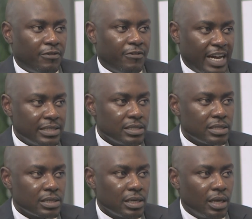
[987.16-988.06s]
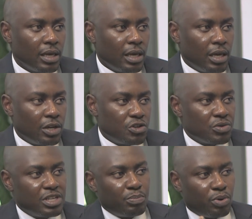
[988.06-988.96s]
funds
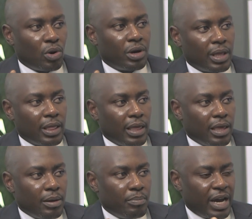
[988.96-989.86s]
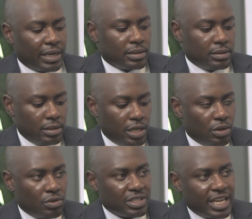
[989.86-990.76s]
to deploy. But it
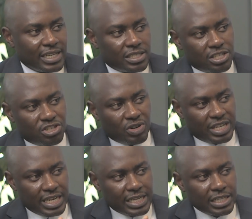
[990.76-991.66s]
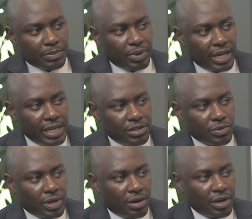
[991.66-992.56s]
looks like it's a strategic play
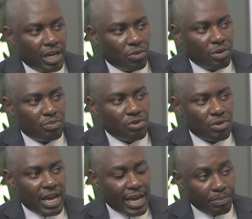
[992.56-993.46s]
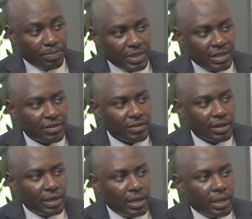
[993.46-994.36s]
to how can we build up this
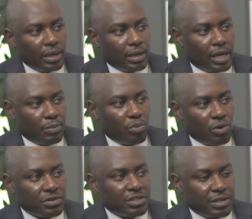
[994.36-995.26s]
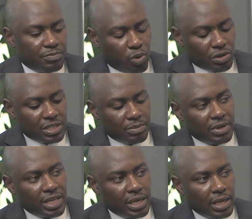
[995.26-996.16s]
and
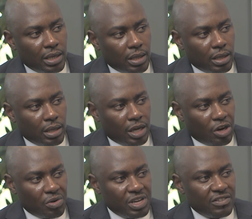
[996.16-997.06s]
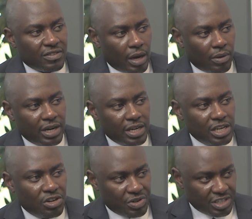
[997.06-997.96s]
possibly increase our net
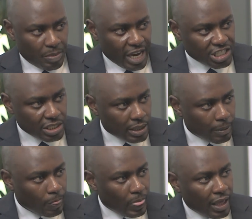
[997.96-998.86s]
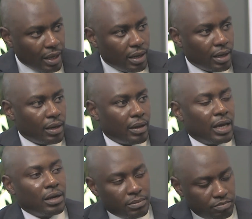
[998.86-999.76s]
interest margin
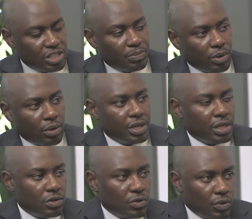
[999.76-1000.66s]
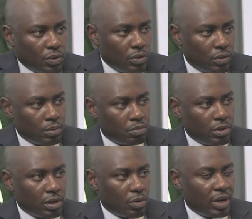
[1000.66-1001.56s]
and deploy into
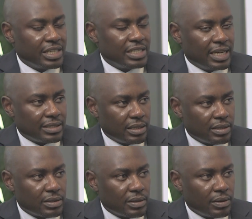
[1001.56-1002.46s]
quality assets.